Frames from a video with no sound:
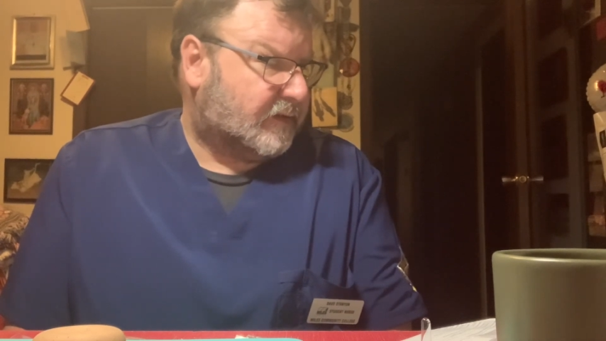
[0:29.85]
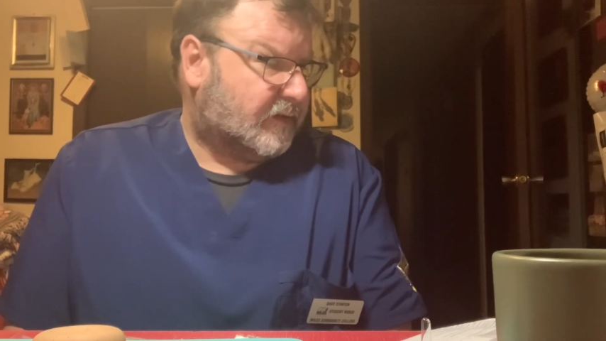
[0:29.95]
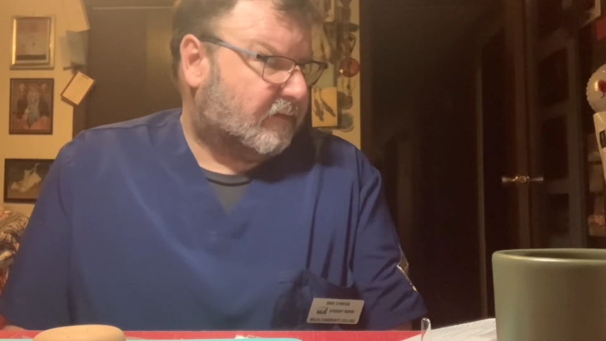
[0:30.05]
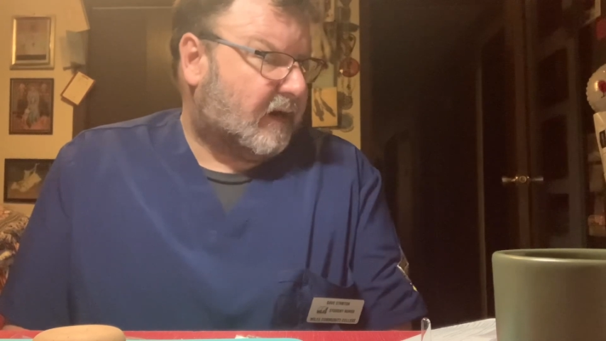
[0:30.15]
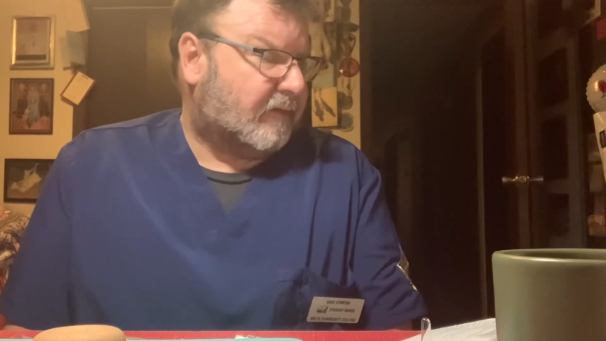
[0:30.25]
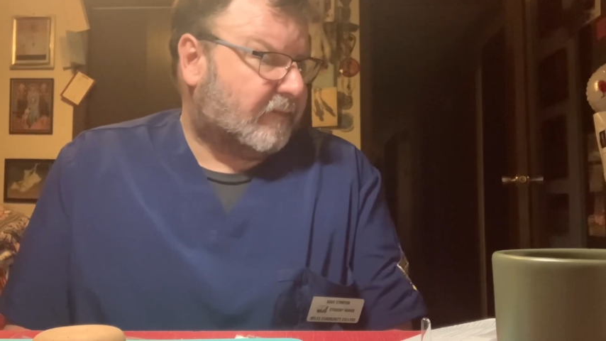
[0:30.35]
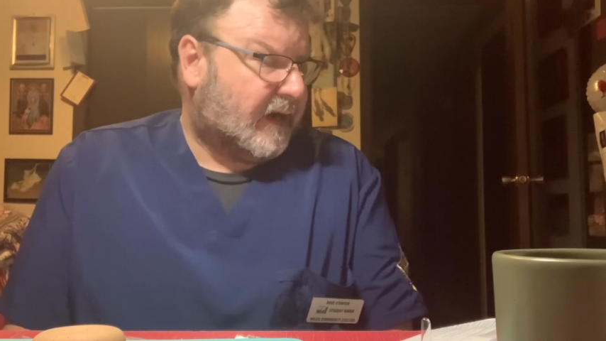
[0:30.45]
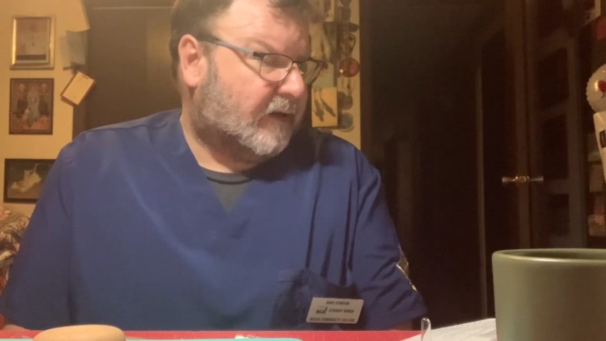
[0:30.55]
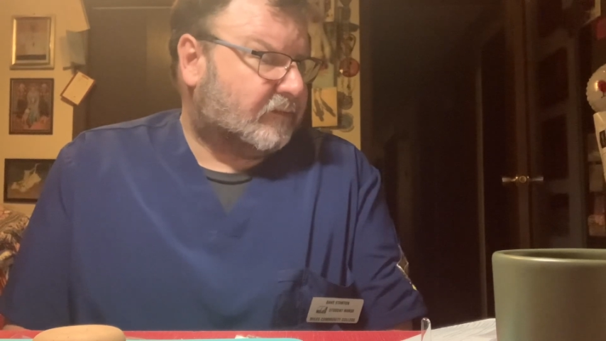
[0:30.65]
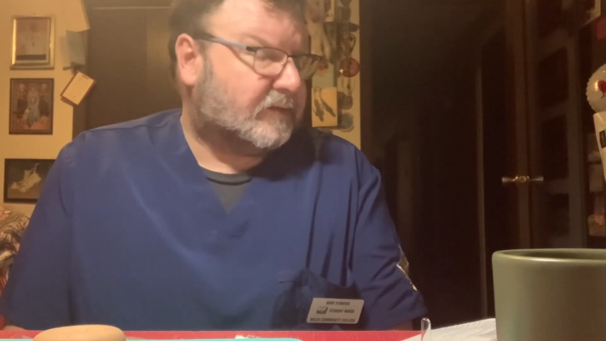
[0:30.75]
the right
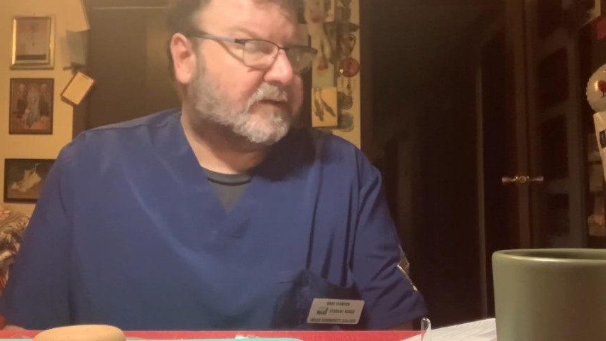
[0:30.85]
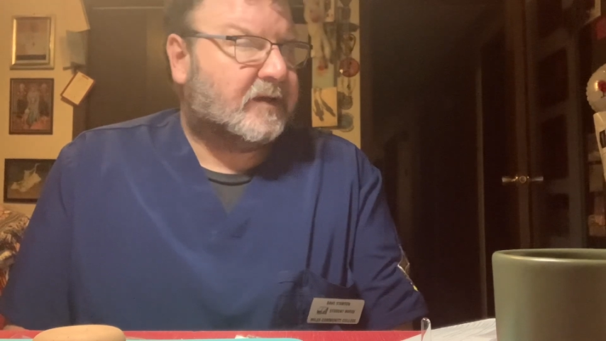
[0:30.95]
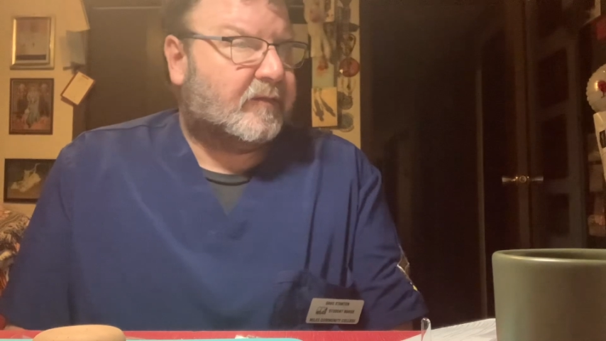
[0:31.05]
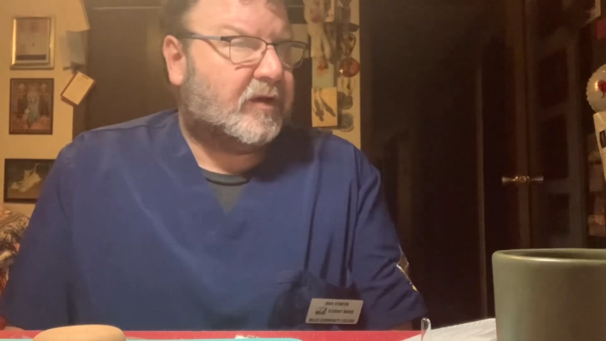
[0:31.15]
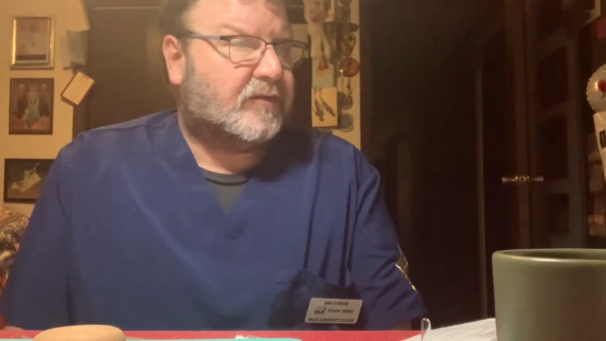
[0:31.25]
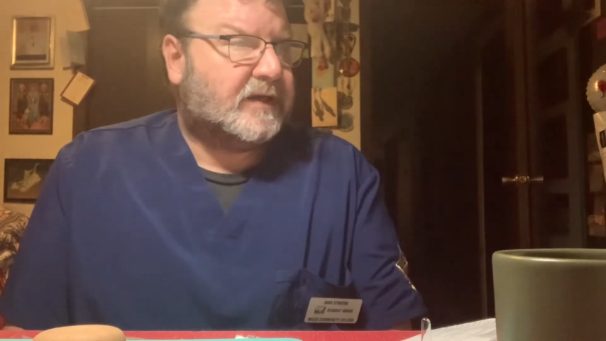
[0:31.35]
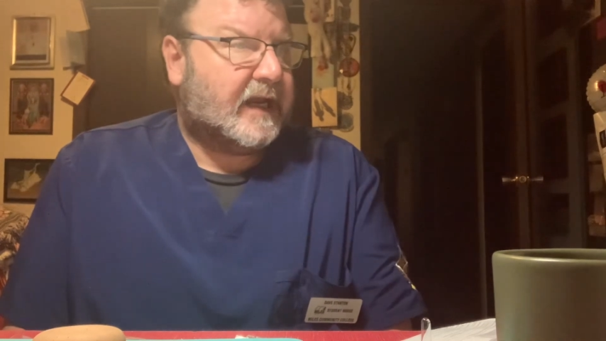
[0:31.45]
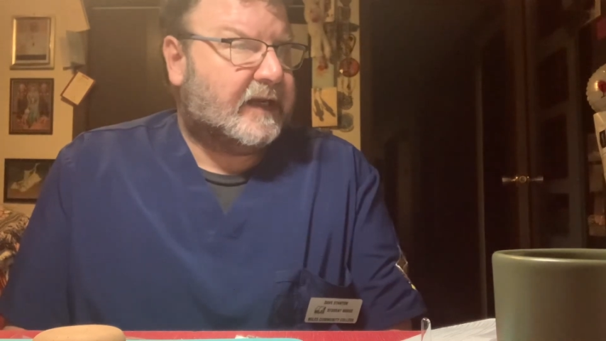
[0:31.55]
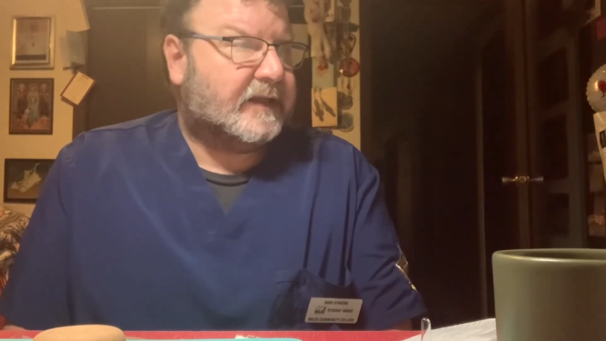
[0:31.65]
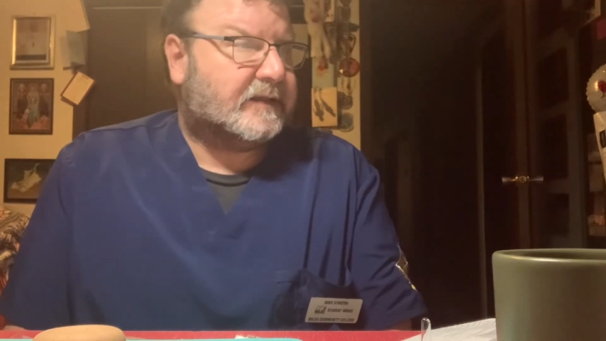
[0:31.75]
route,
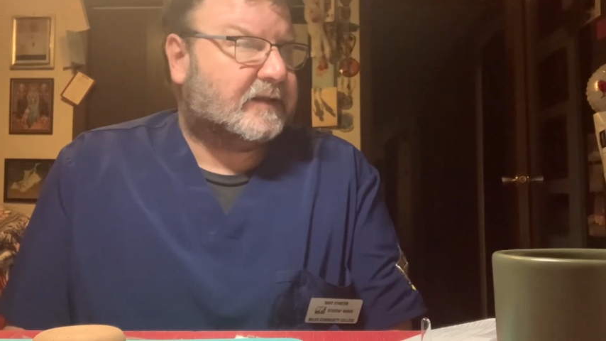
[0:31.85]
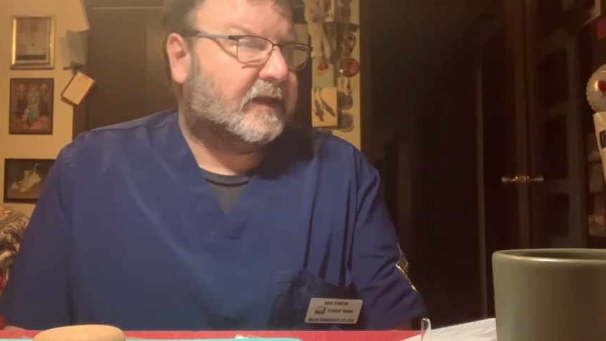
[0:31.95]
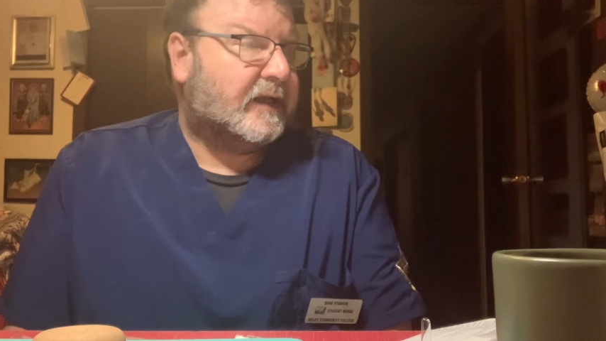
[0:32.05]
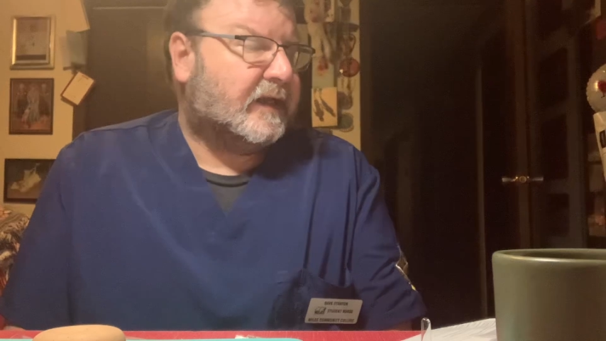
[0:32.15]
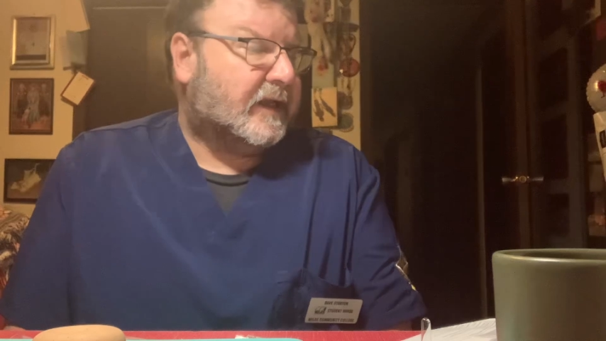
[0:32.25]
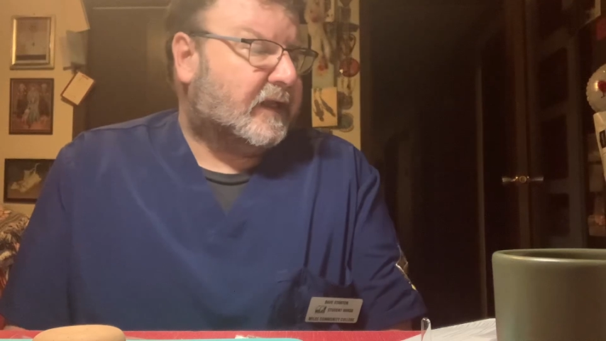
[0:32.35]
subcutaneously,